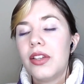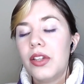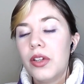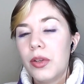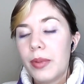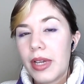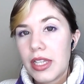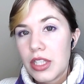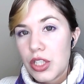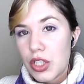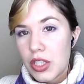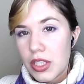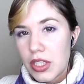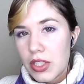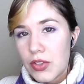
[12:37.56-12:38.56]
do your
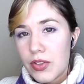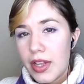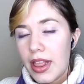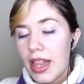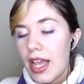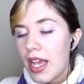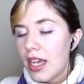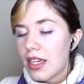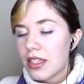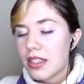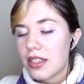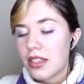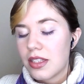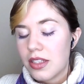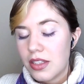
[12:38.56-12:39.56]
best just to
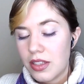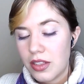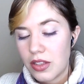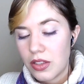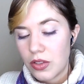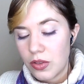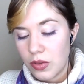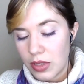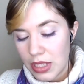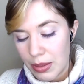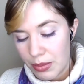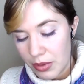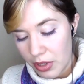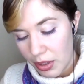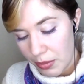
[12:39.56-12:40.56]
relax those
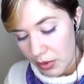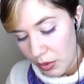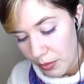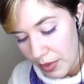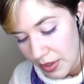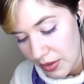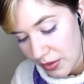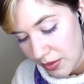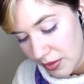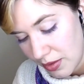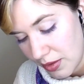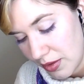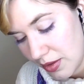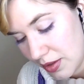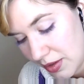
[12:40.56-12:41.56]
abdominal
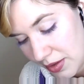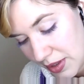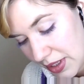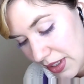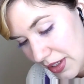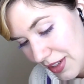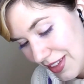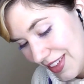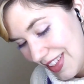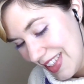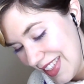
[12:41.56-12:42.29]
muscles, that